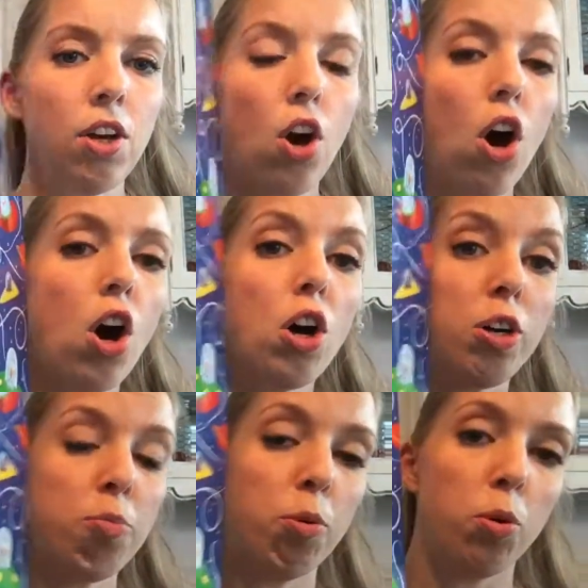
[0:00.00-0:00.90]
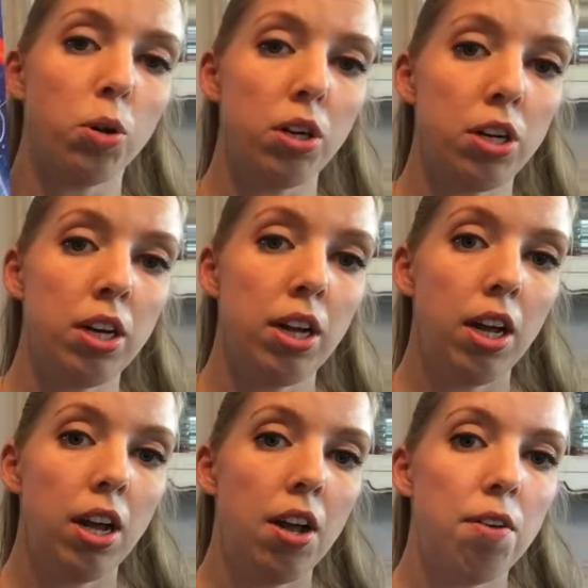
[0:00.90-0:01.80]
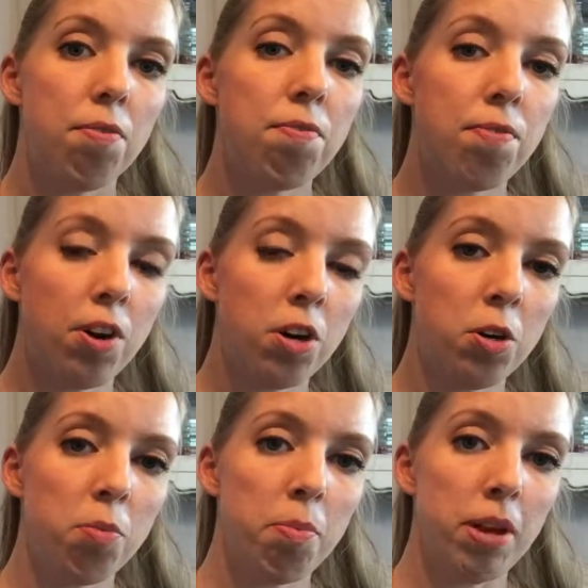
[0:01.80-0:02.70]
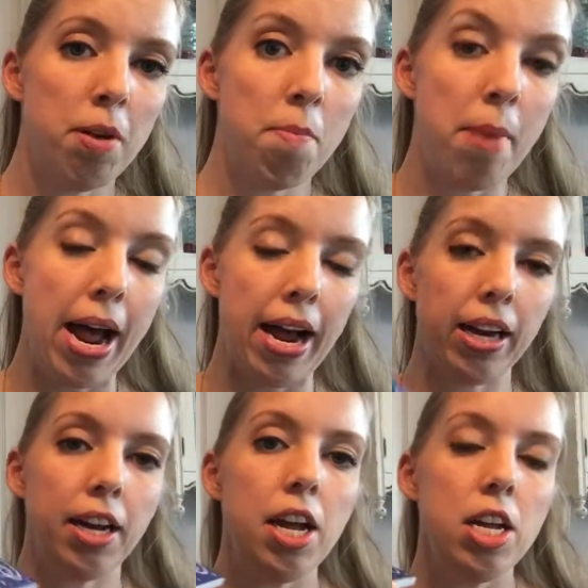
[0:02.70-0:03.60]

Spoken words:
cardboard firm back.